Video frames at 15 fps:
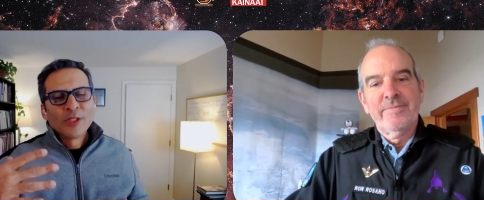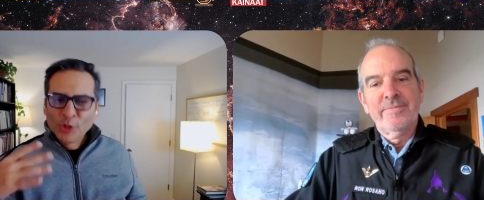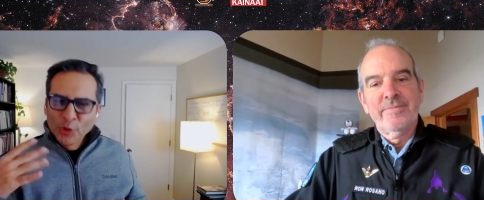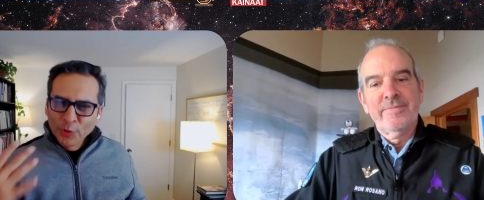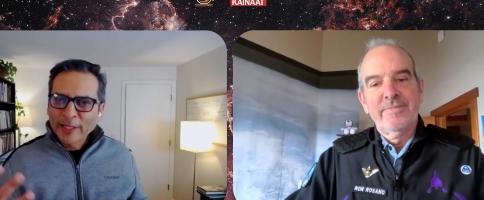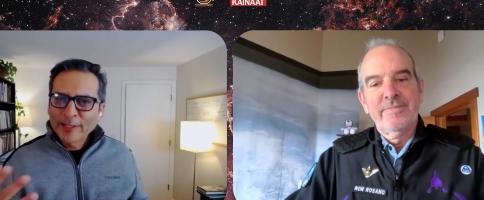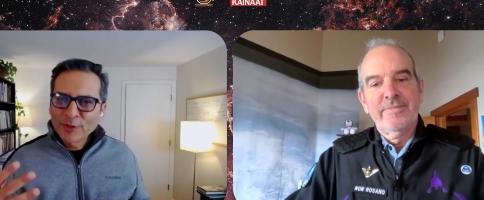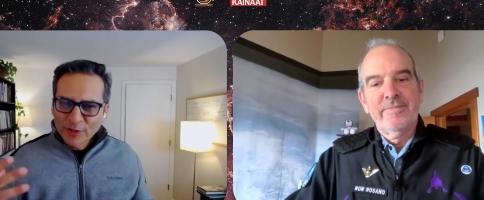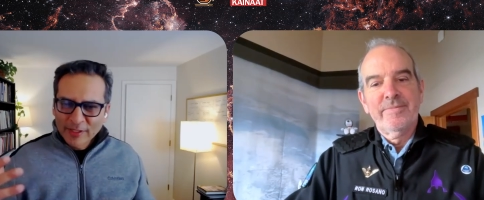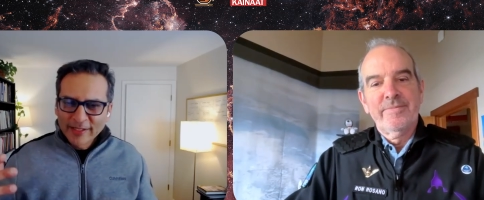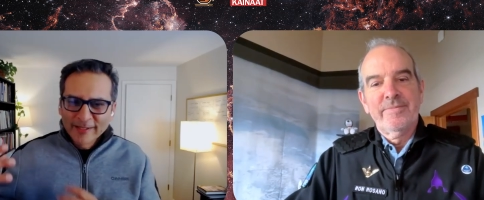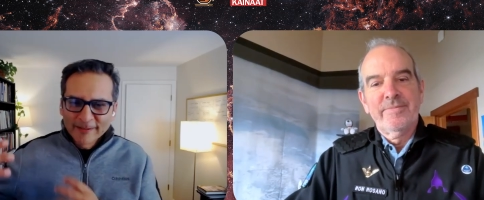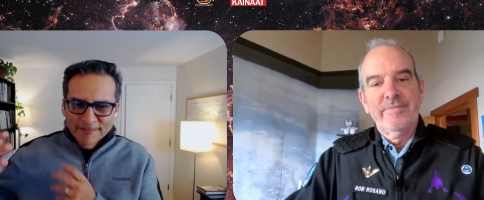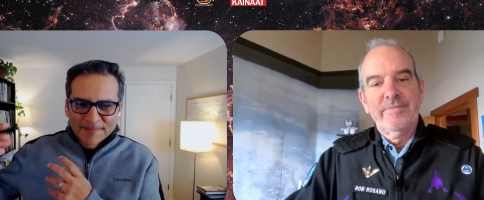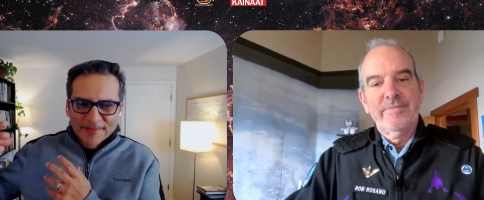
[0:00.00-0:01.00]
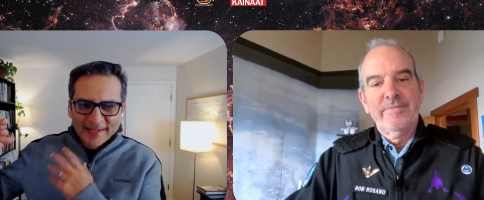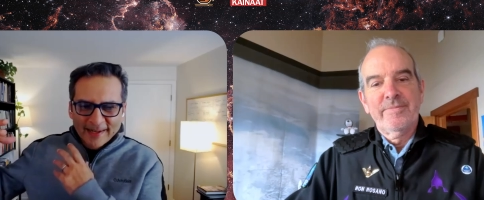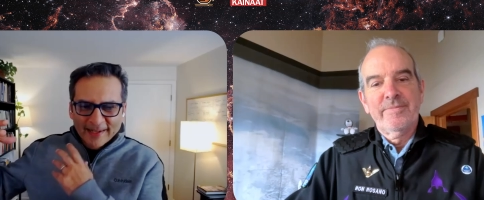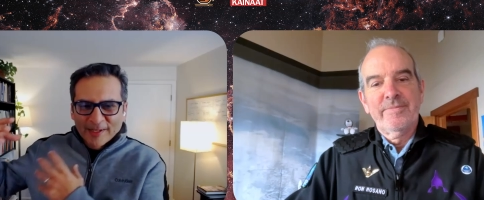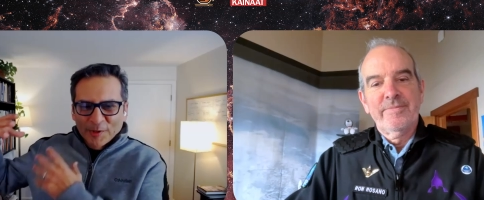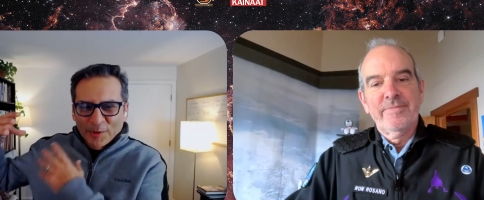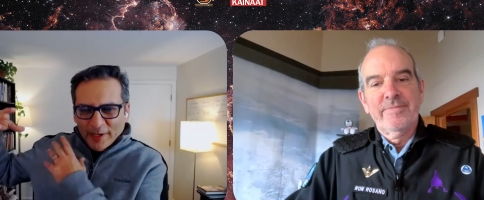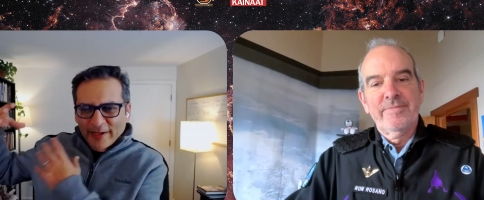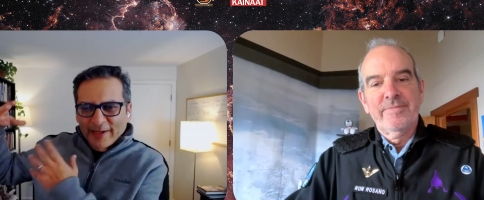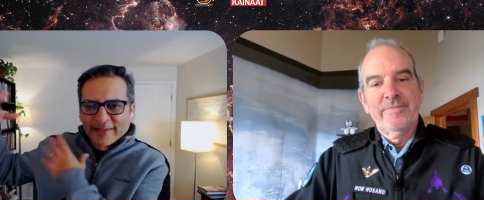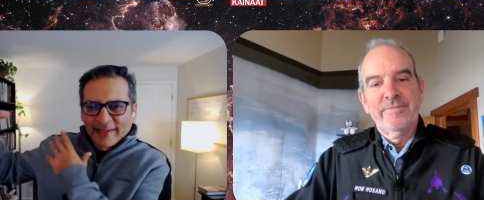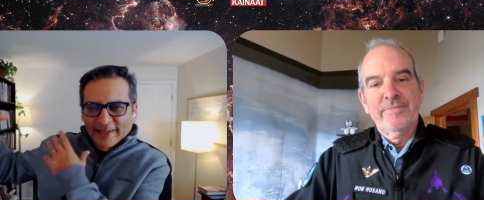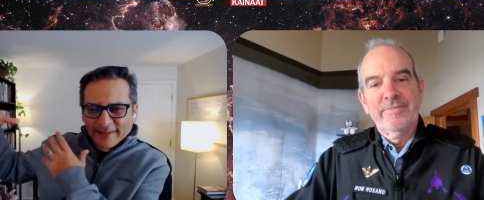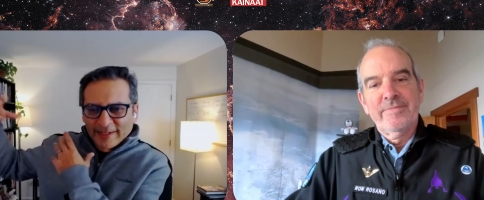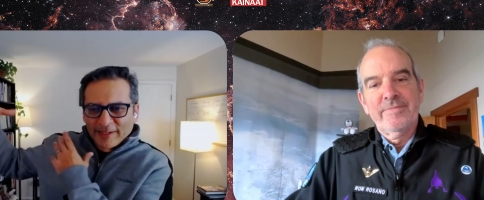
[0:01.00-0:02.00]
Speaker 1: to actually say like, you know,
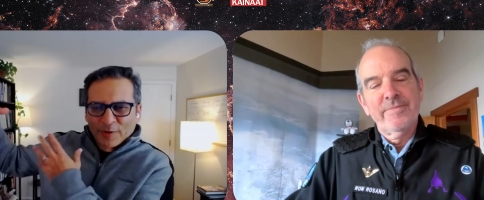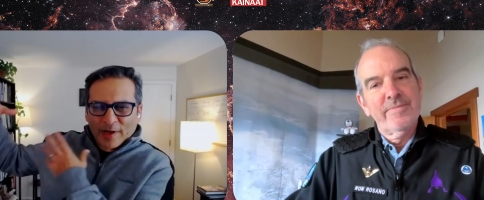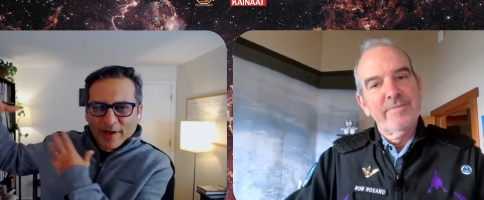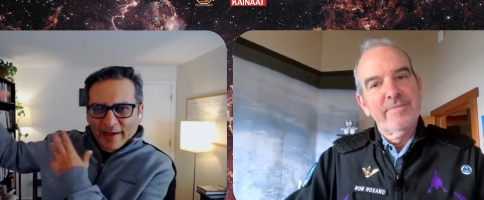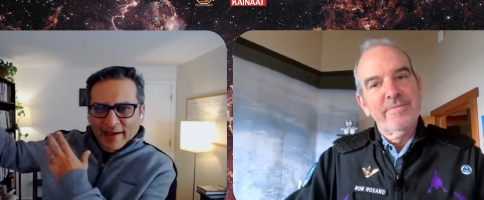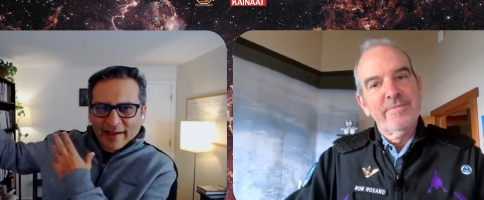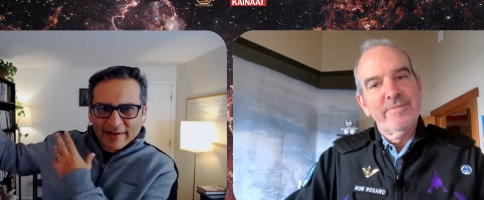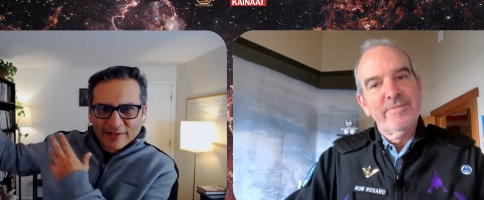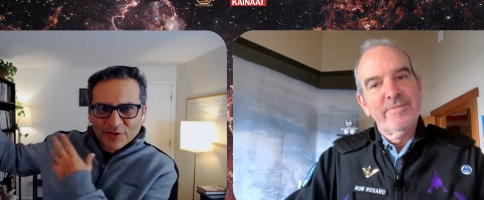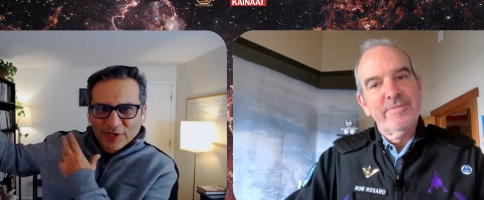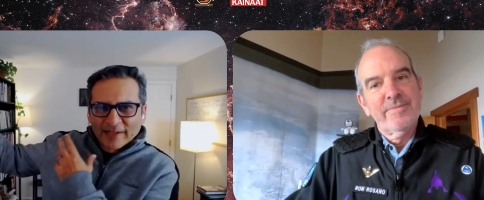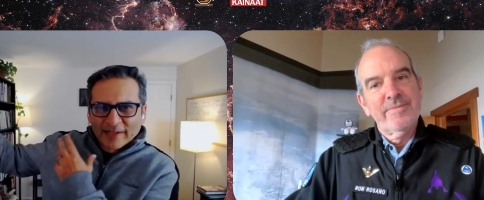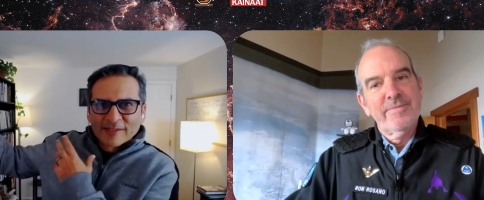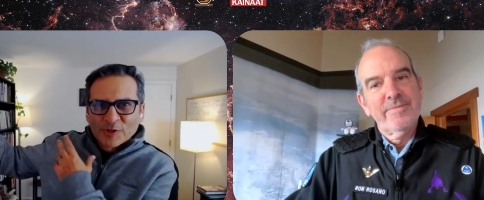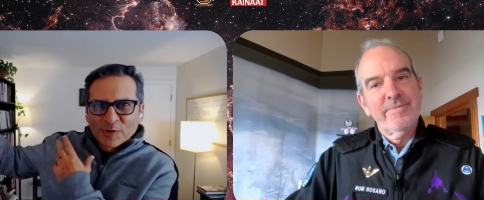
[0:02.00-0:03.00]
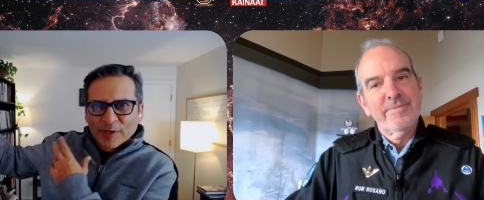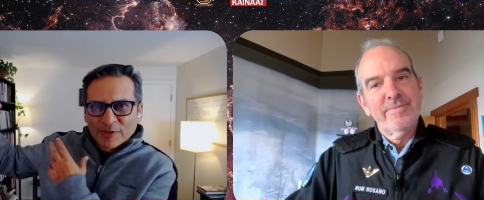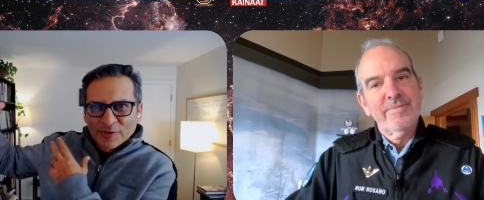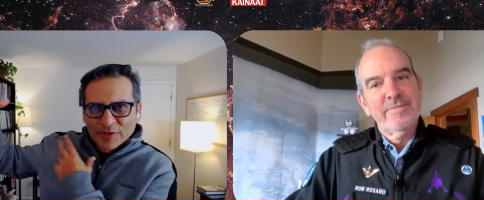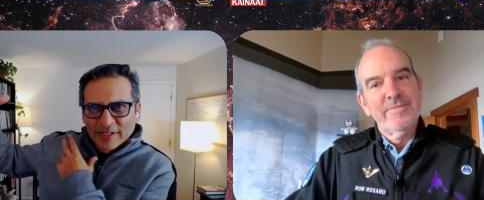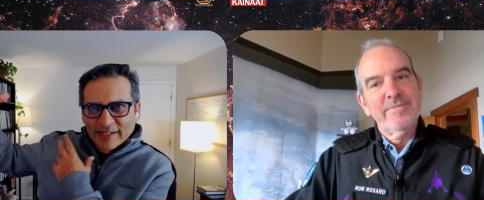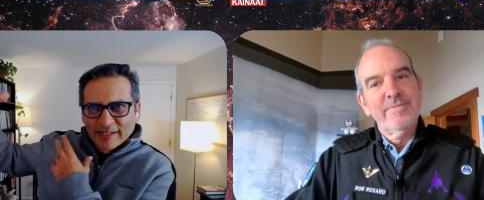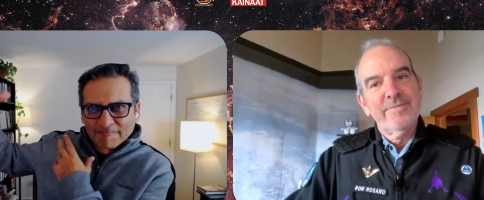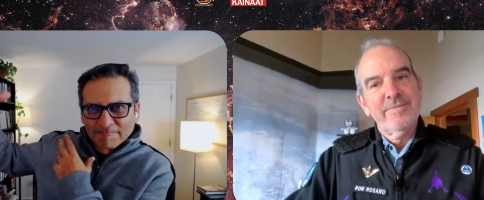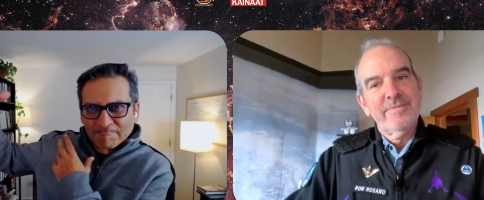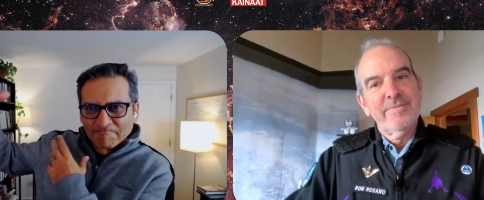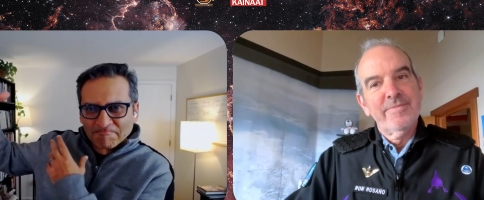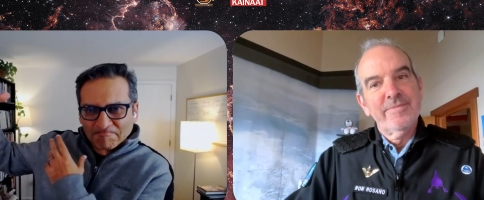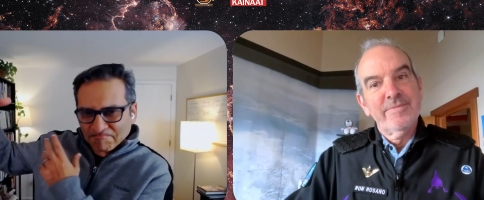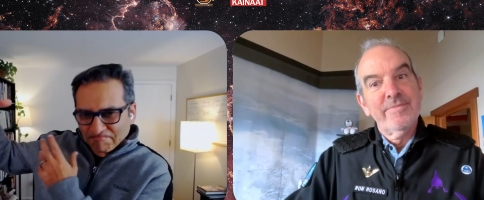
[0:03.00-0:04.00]
hey, and then you had a chance to actually